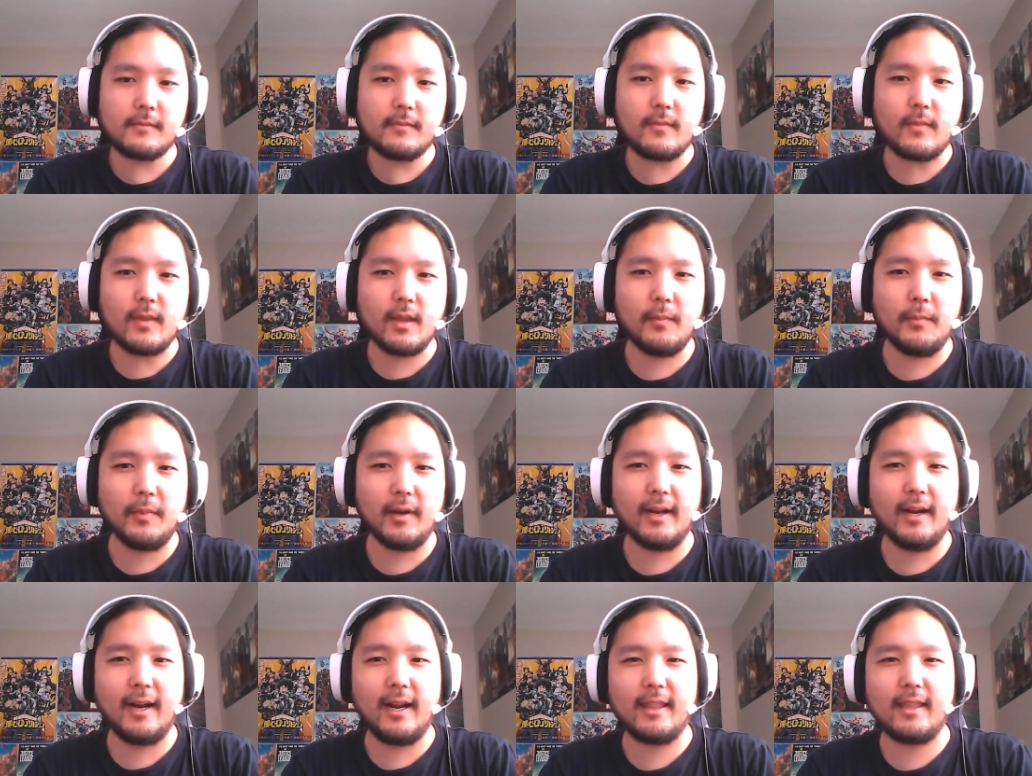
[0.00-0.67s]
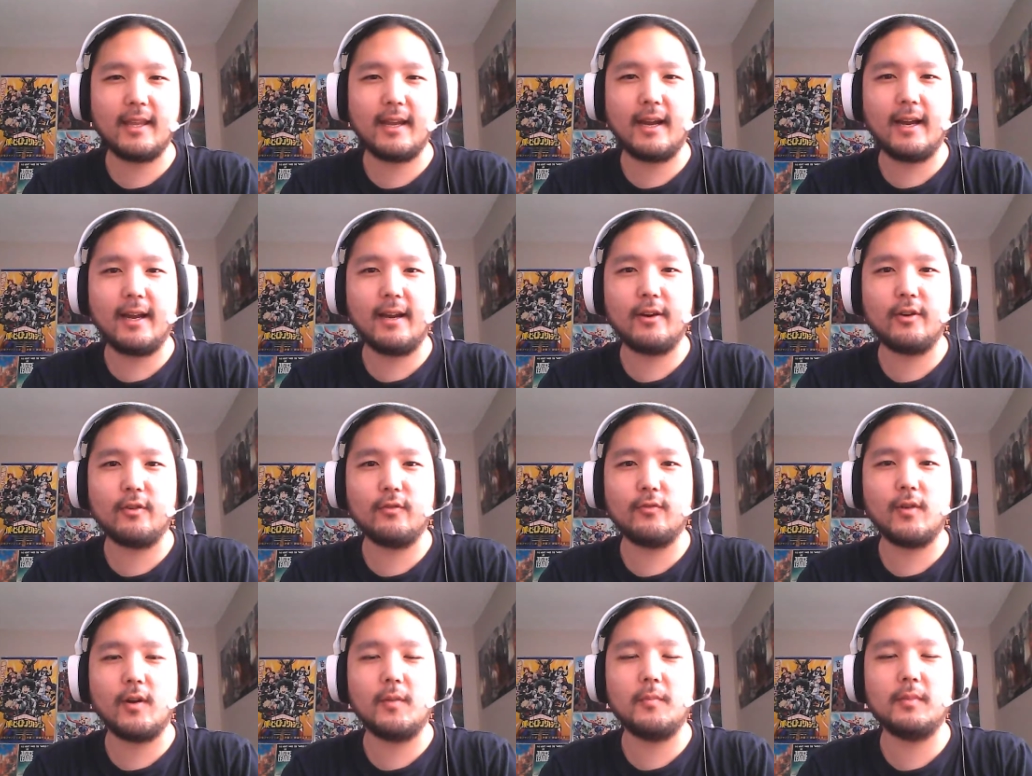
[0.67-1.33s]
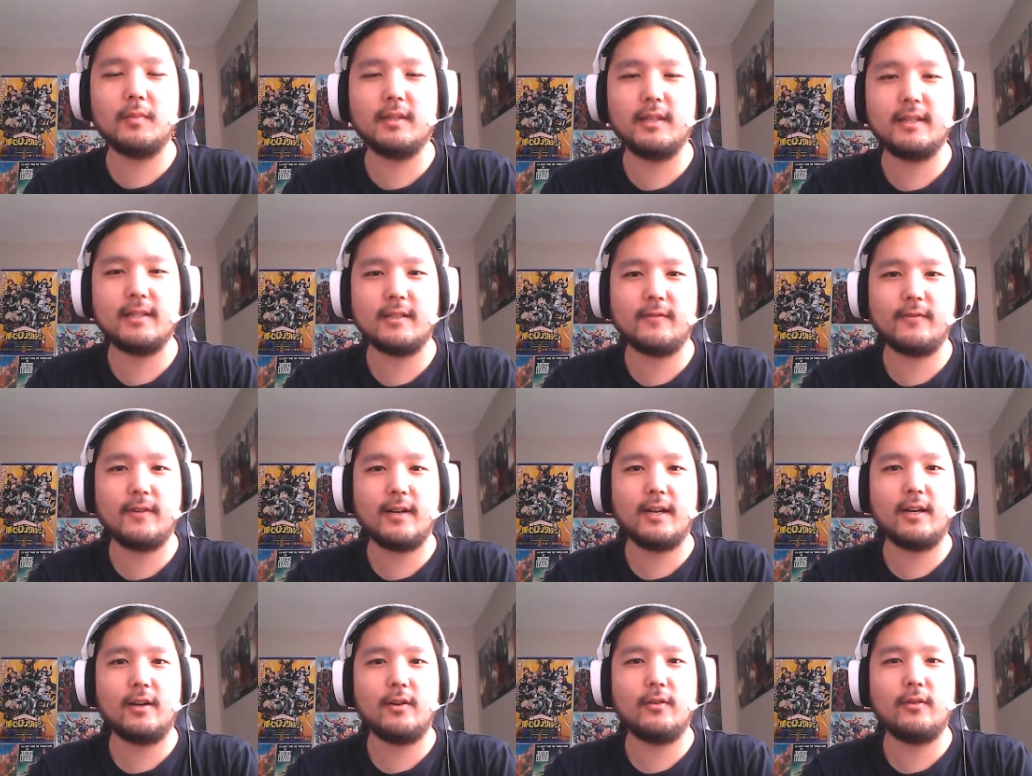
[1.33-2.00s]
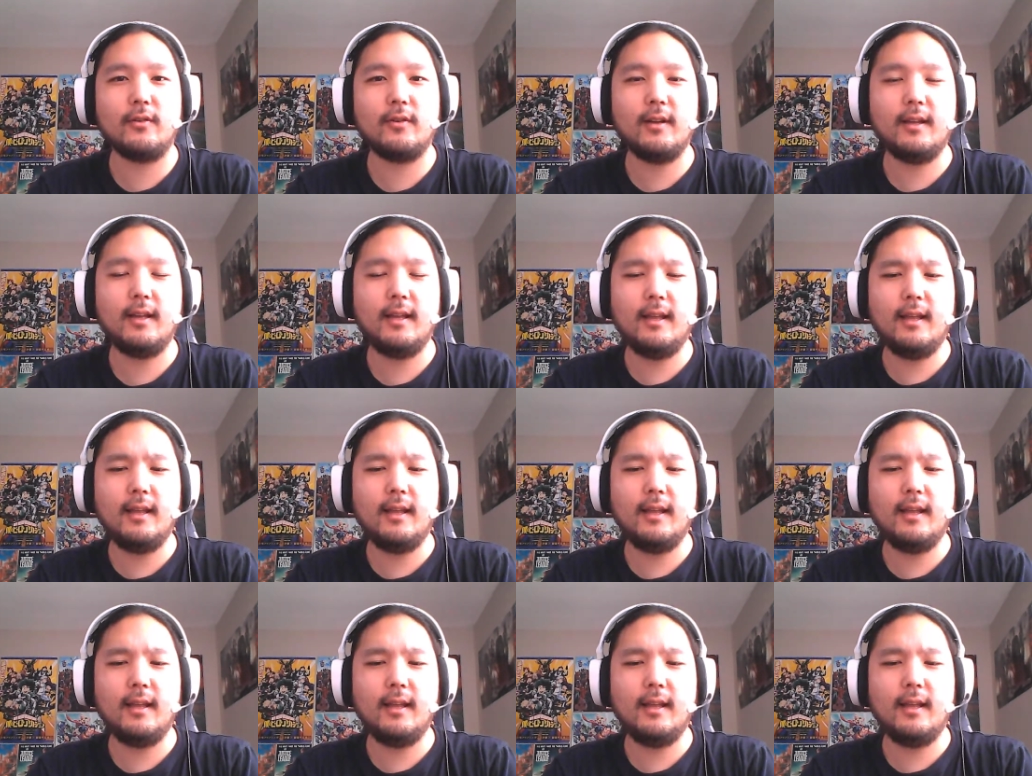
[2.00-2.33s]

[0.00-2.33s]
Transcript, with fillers: But I think I heard rumblings of how